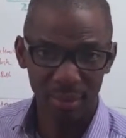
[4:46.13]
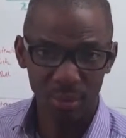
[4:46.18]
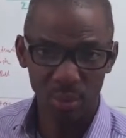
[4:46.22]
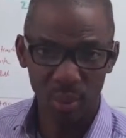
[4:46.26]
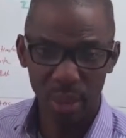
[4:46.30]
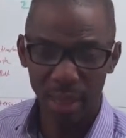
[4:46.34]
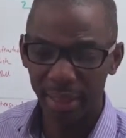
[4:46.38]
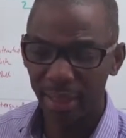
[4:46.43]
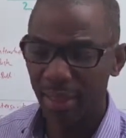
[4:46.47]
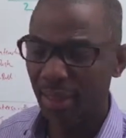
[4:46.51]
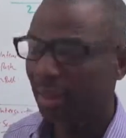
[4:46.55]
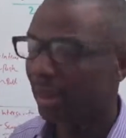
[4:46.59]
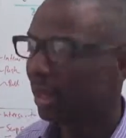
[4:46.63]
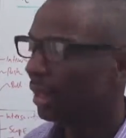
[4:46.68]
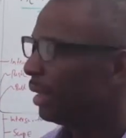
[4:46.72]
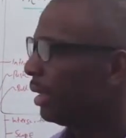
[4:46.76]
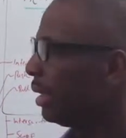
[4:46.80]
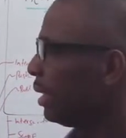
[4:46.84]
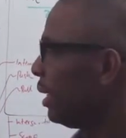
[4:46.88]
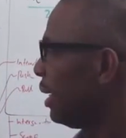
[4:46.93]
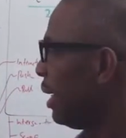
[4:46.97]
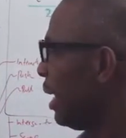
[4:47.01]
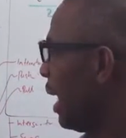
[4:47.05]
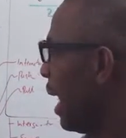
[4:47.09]
right?
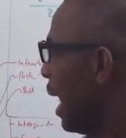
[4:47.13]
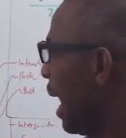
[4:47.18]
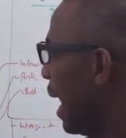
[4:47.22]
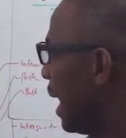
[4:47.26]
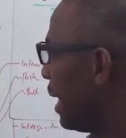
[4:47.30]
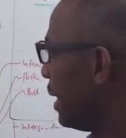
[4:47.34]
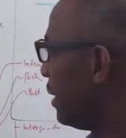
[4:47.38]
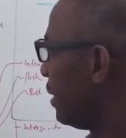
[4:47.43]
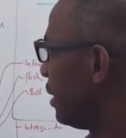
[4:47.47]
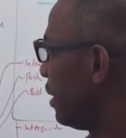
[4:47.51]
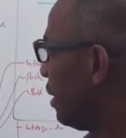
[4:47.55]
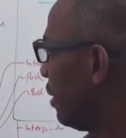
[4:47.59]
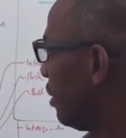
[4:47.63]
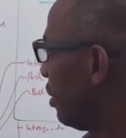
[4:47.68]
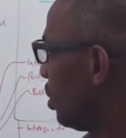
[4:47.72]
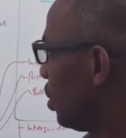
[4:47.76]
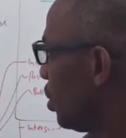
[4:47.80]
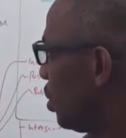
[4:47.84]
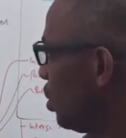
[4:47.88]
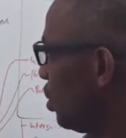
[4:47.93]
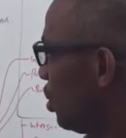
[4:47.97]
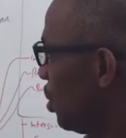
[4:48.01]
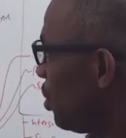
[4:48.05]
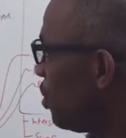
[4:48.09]
And
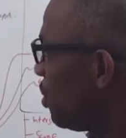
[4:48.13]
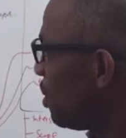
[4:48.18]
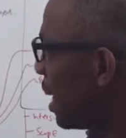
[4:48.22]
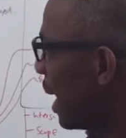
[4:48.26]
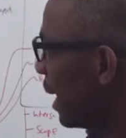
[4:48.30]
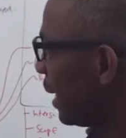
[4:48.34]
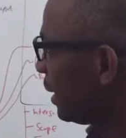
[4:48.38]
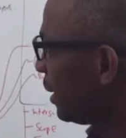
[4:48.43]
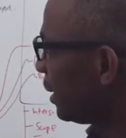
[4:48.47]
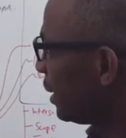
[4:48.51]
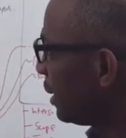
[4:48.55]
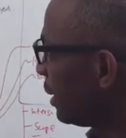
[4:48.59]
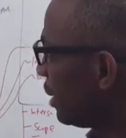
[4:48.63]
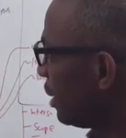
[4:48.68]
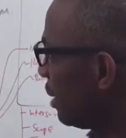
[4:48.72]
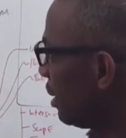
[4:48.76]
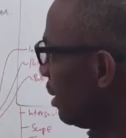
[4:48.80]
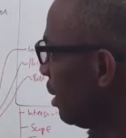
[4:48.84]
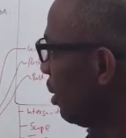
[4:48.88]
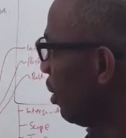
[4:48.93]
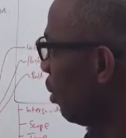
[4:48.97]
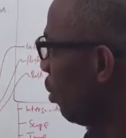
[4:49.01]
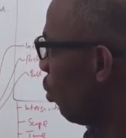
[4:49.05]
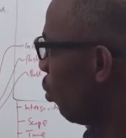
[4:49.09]
to do that,
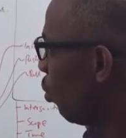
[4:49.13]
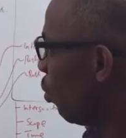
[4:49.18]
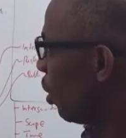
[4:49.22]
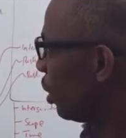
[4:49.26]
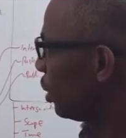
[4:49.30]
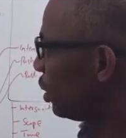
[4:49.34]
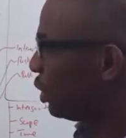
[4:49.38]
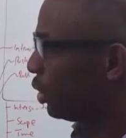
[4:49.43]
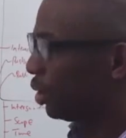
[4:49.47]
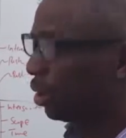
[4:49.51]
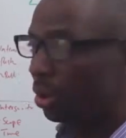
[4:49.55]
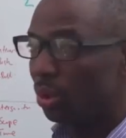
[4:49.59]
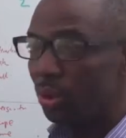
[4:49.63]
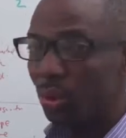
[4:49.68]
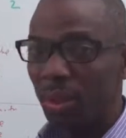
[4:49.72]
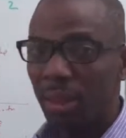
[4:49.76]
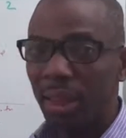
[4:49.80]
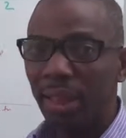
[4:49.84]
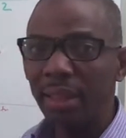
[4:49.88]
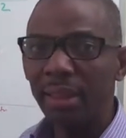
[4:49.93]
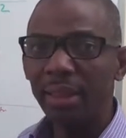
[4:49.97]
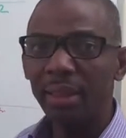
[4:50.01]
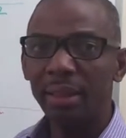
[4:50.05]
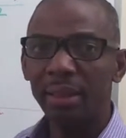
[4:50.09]
what do you
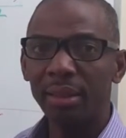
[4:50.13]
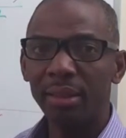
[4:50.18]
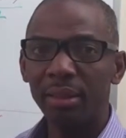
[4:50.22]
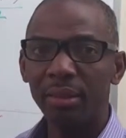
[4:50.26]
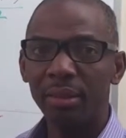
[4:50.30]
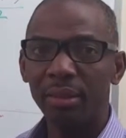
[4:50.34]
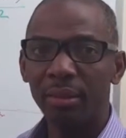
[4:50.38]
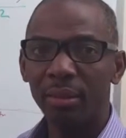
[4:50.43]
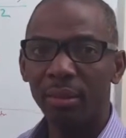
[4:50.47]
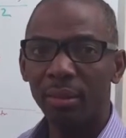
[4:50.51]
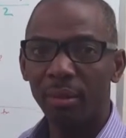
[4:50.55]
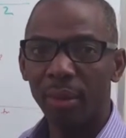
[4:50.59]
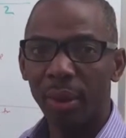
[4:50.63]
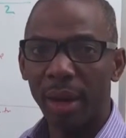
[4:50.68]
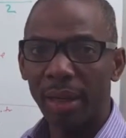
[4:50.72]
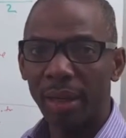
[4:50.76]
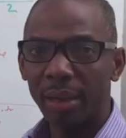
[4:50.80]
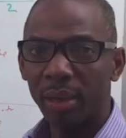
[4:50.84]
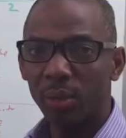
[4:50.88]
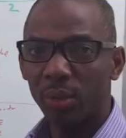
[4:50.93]
need, right?